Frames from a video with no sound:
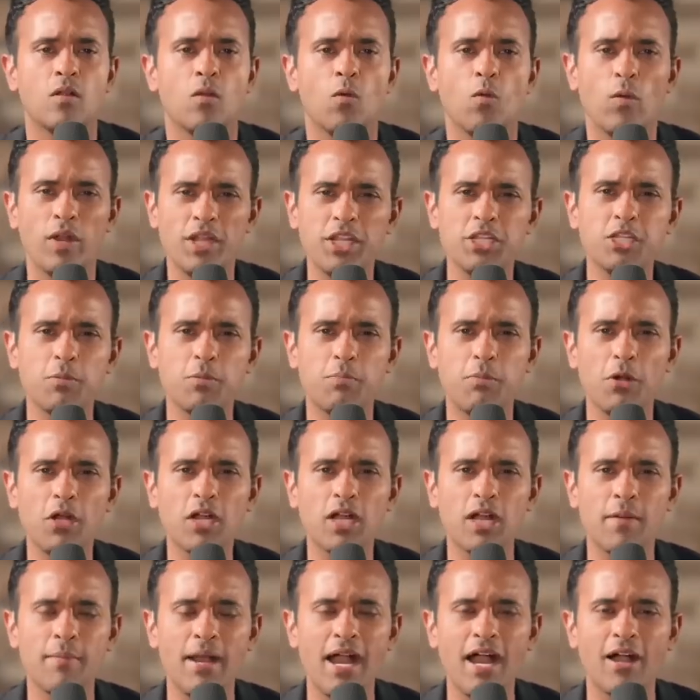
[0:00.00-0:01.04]
When did your book
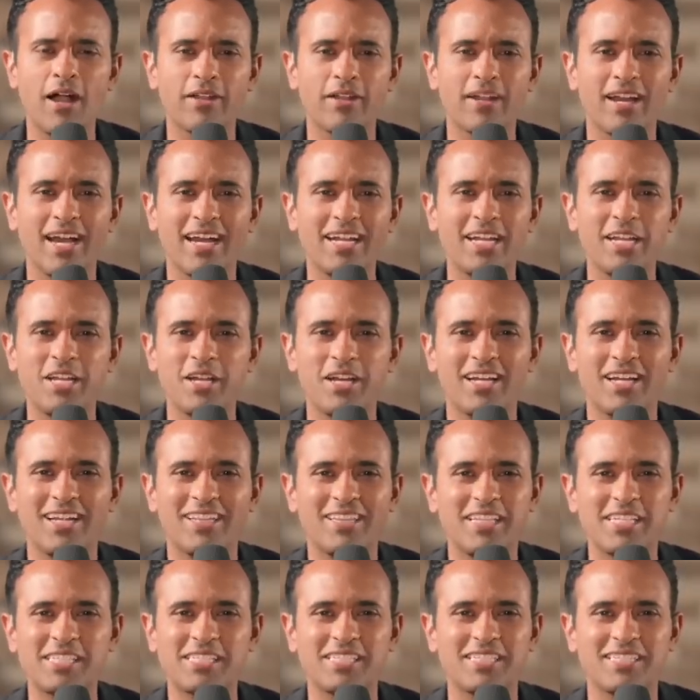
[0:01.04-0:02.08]
come out? I need to,
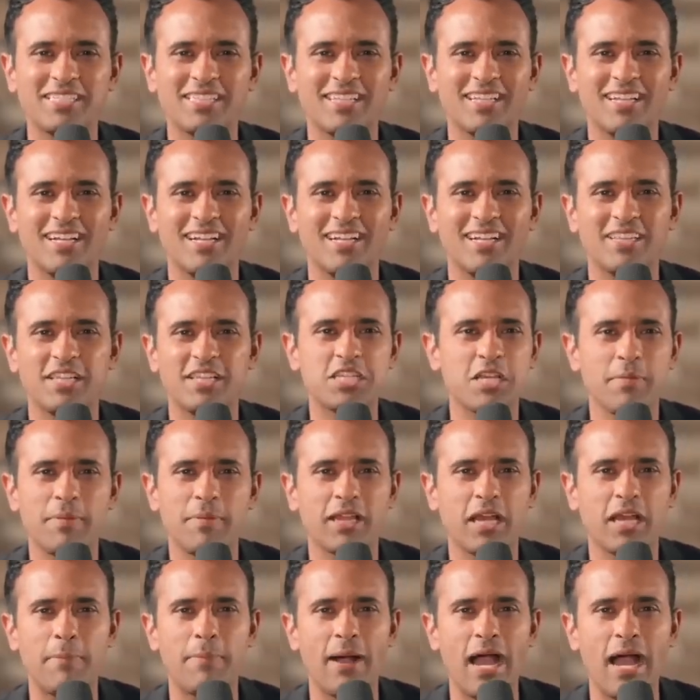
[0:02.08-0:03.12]
this is going to be
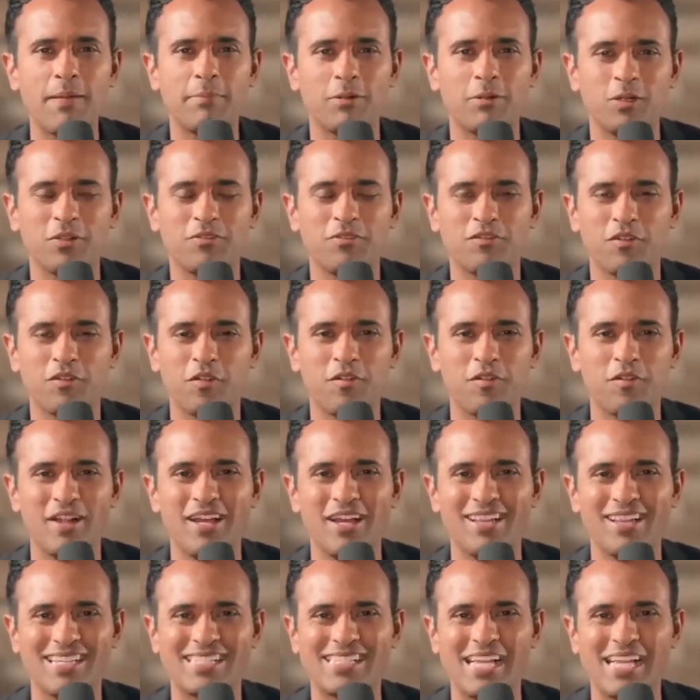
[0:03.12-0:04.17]
like a Bible for,
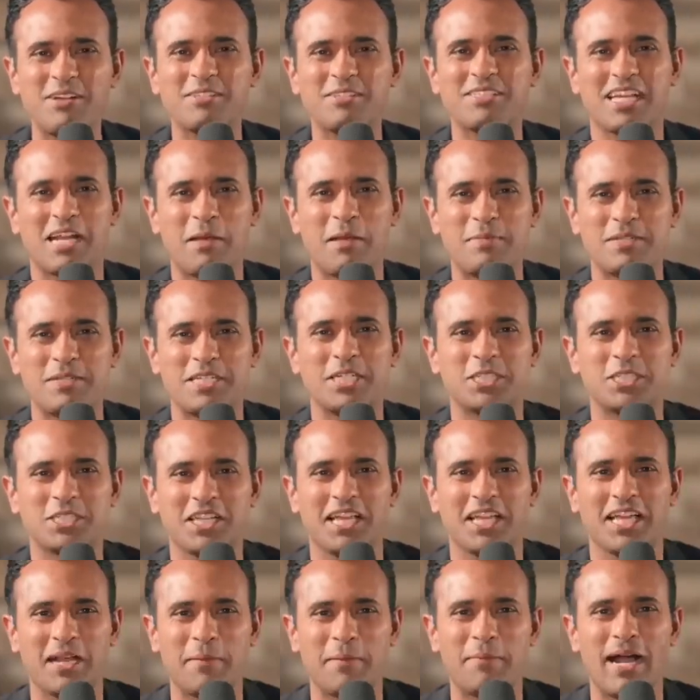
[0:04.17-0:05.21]
this sounds like potentially
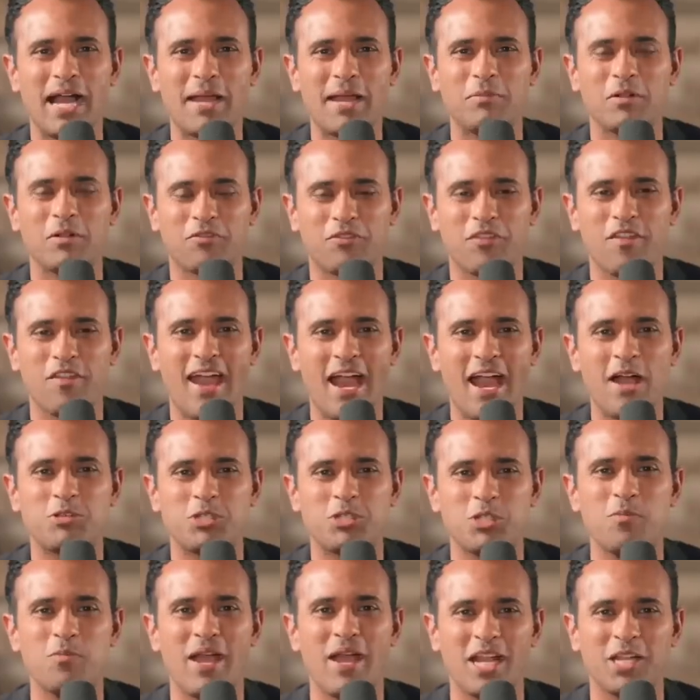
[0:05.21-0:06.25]
like a Bible for the
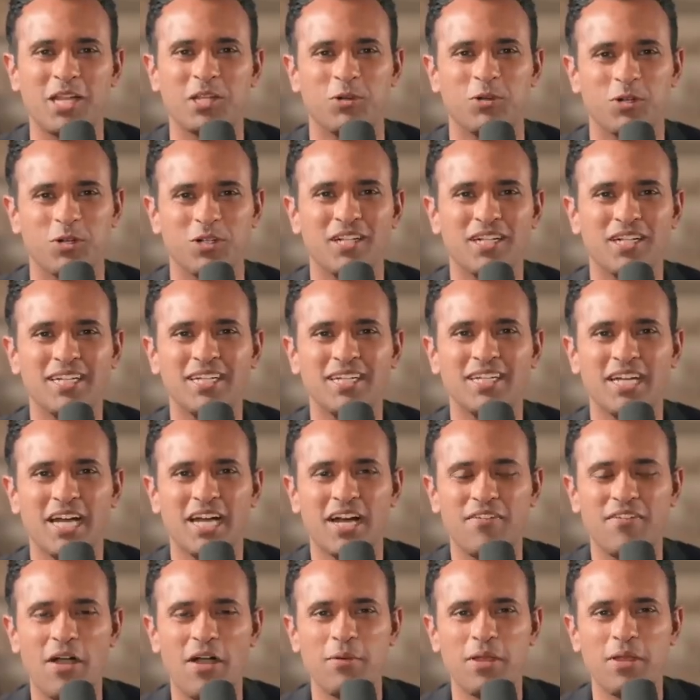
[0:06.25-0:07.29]
how-to manual
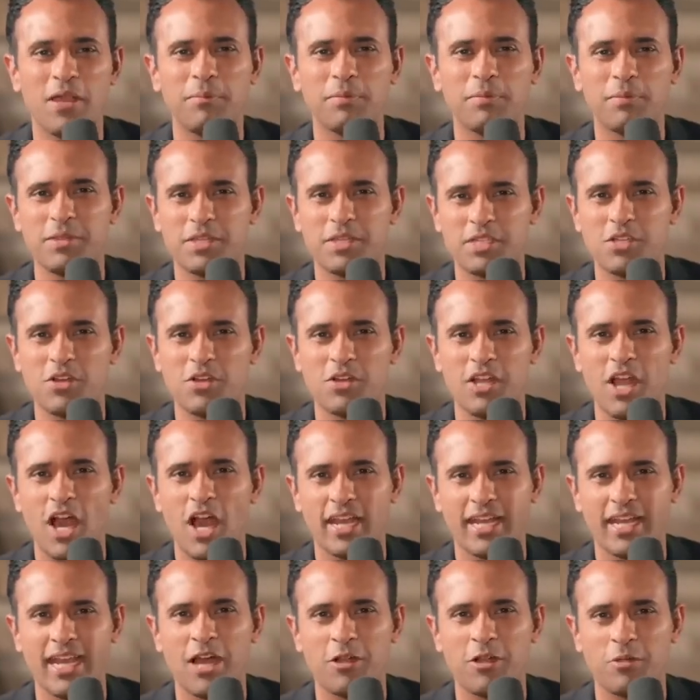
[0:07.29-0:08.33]
of how we implement this. Sorry,
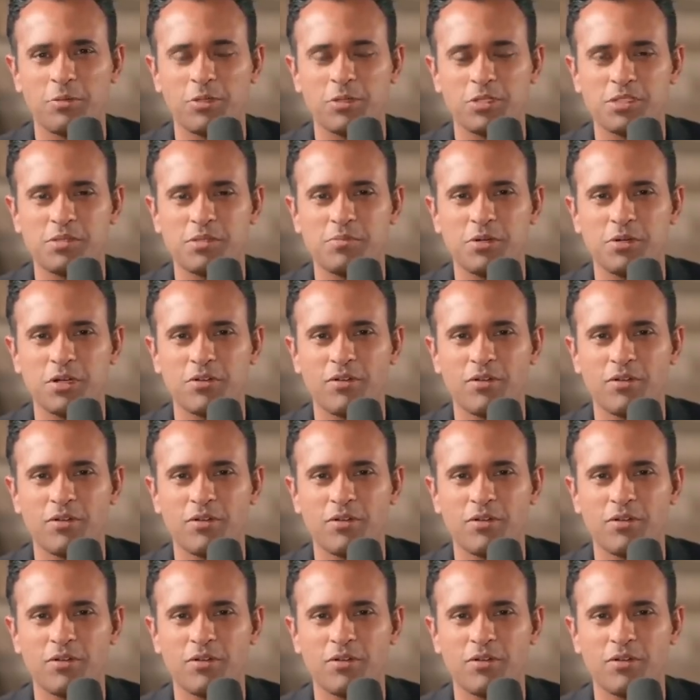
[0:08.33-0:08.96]
Not Accountable is the book,